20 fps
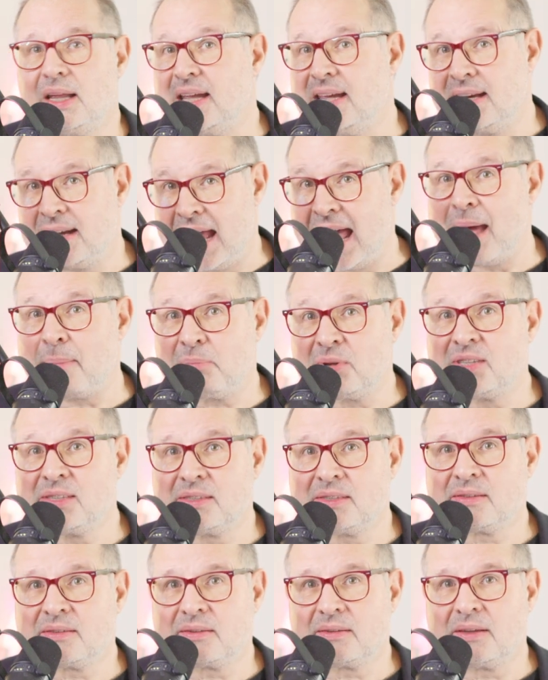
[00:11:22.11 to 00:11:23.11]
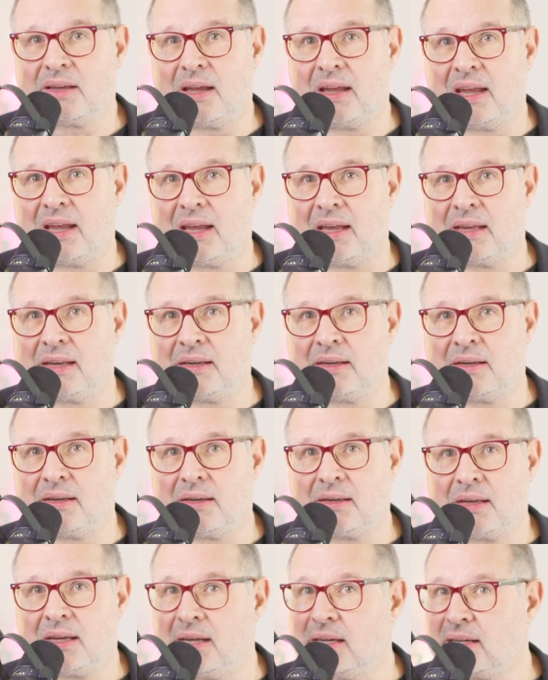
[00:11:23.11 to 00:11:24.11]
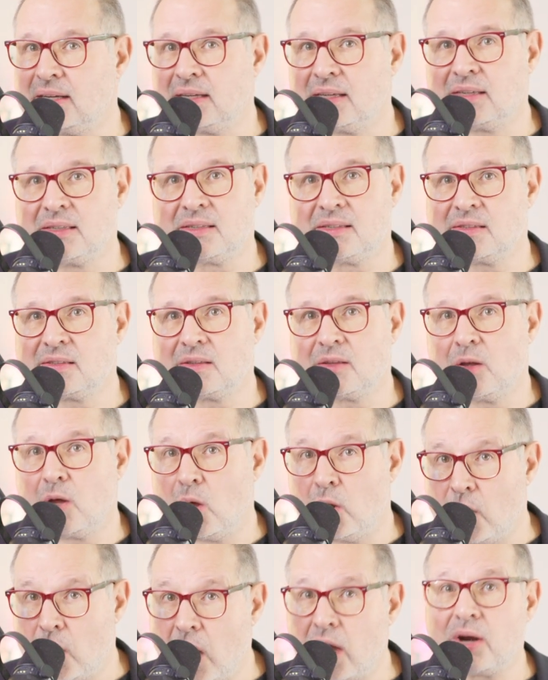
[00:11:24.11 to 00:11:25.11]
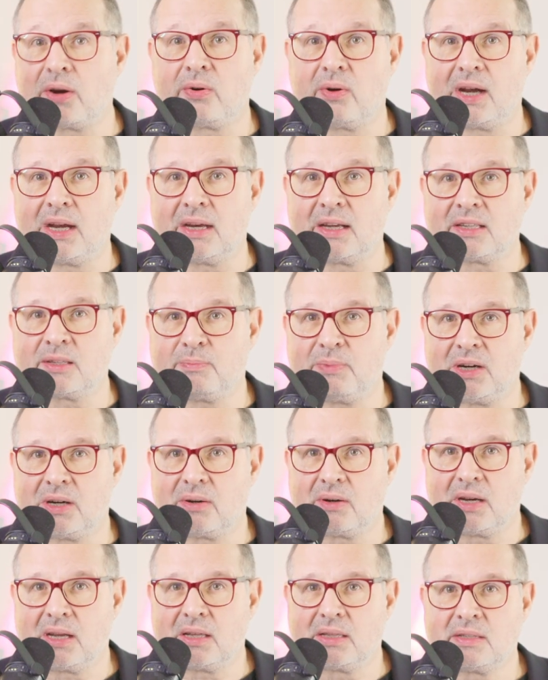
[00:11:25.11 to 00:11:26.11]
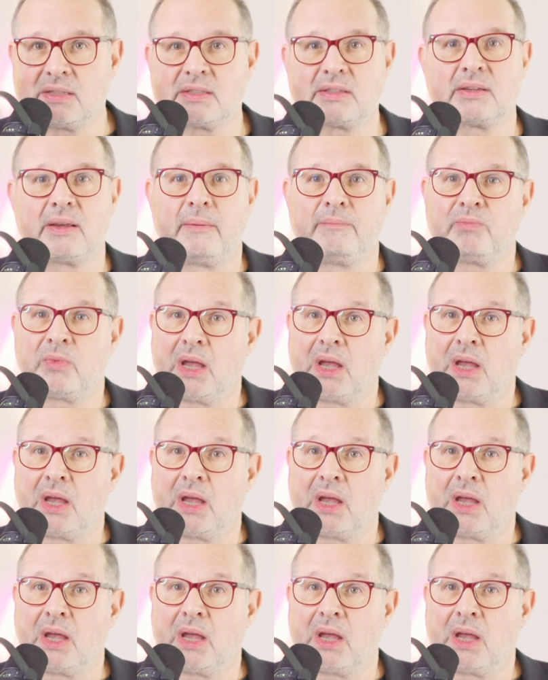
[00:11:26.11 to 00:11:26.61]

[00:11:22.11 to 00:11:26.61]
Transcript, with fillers: it happens, and it is not a great experience.